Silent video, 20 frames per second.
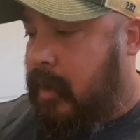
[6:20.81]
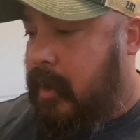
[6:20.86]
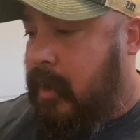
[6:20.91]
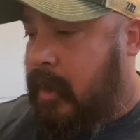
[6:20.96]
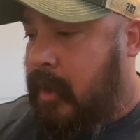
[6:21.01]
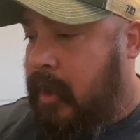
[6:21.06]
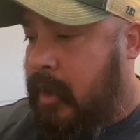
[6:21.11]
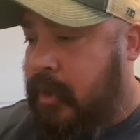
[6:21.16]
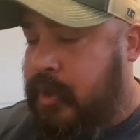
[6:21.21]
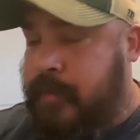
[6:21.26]

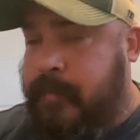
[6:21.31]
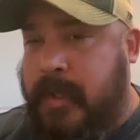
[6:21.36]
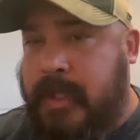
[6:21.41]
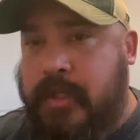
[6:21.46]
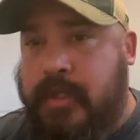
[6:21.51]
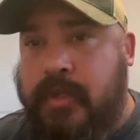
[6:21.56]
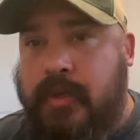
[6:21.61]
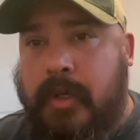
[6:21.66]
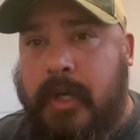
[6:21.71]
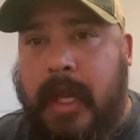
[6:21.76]
Earl Spence
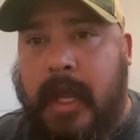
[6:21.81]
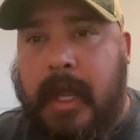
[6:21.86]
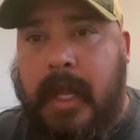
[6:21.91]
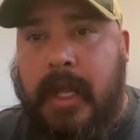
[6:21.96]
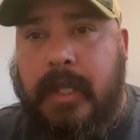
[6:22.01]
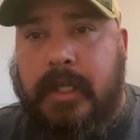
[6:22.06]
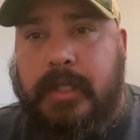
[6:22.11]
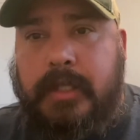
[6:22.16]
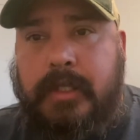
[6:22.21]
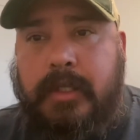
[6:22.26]
Jr.
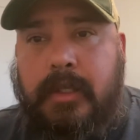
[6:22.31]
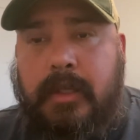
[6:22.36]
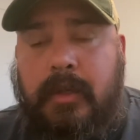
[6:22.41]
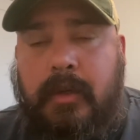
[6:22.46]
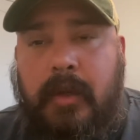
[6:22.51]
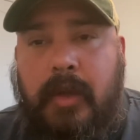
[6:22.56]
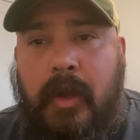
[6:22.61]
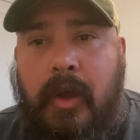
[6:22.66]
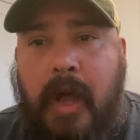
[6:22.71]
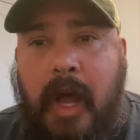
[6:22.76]
has
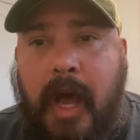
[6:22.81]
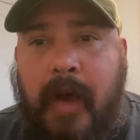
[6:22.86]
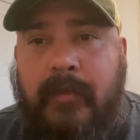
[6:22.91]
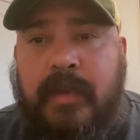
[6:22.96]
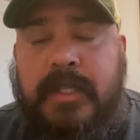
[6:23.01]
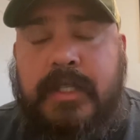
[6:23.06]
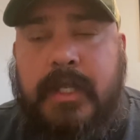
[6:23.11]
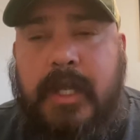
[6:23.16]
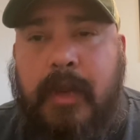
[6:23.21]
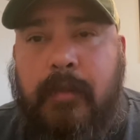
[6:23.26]

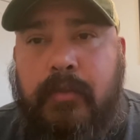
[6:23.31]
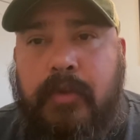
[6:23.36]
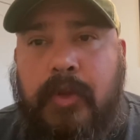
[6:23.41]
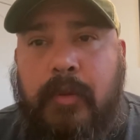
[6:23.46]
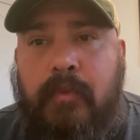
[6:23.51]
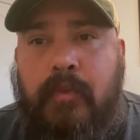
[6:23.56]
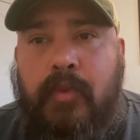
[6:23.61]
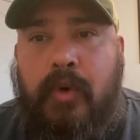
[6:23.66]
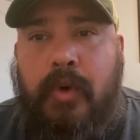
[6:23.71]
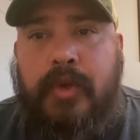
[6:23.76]
obviously the
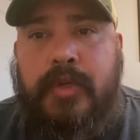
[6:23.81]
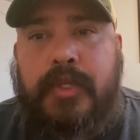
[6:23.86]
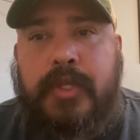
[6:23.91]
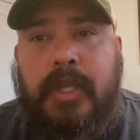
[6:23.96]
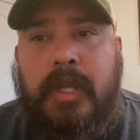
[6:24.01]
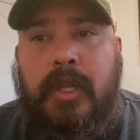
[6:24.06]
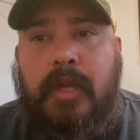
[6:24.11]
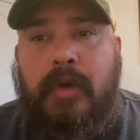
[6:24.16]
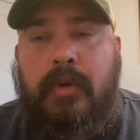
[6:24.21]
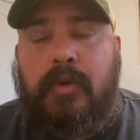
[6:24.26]
more
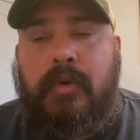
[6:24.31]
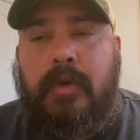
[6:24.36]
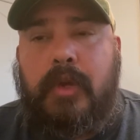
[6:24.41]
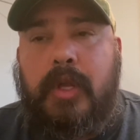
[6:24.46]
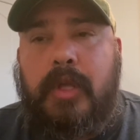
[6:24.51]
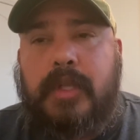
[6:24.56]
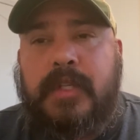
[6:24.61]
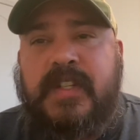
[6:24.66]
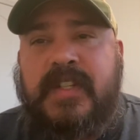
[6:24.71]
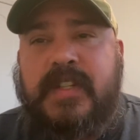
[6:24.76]
skill
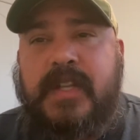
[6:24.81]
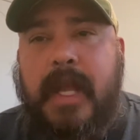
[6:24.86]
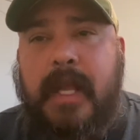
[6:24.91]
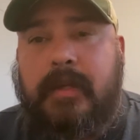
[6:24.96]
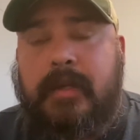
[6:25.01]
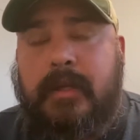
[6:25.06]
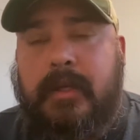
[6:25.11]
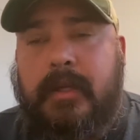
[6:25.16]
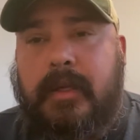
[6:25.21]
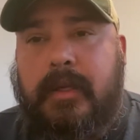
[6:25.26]

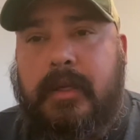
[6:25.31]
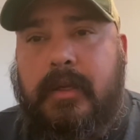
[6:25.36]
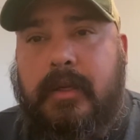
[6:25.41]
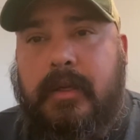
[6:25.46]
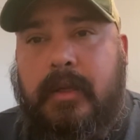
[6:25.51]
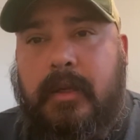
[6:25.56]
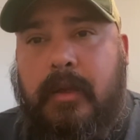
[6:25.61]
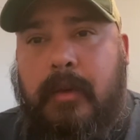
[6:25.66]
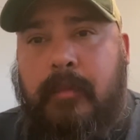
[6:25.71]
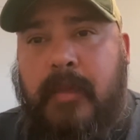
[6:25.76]
set
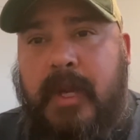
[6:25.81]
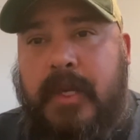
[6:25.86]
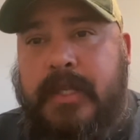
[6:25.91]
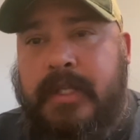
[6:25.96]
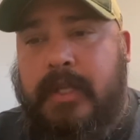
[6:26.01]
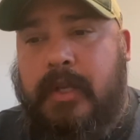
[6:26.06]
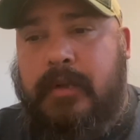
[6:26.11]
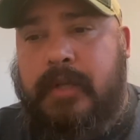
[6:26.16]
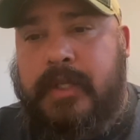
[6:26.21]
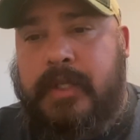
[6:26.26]
better
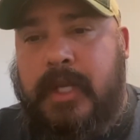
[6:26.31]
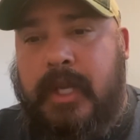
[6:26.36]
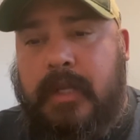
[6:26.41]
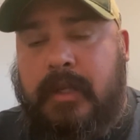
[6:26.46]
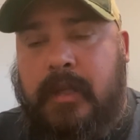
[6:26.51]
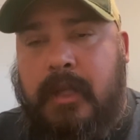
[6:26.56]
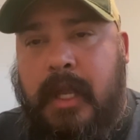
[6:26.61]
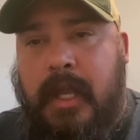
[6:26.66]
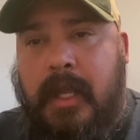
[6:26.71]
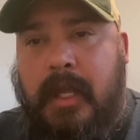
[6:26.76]
skill
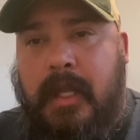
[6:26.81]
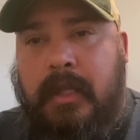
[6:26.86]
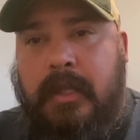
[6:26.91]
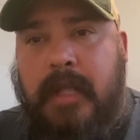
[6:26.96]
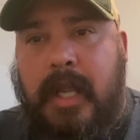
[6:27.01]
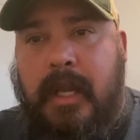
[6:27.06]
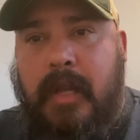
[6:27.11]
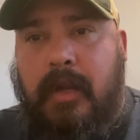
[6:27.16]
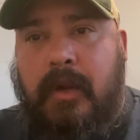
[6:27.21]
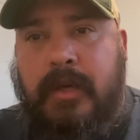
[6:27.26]
set than
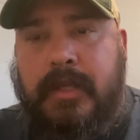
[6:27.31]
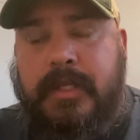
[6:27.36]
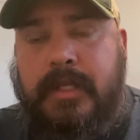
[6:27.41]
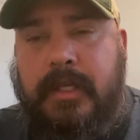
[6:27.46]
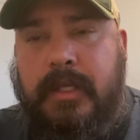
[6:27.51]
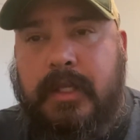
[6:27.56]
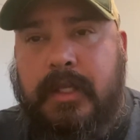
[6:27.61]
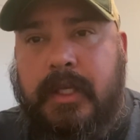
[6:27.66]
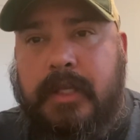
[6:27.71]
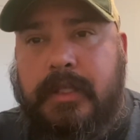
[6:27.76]
Danny
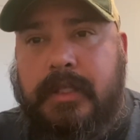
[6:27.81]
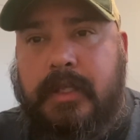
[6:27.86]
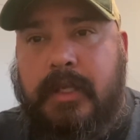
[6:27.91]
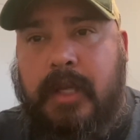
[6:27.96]
Garcia does.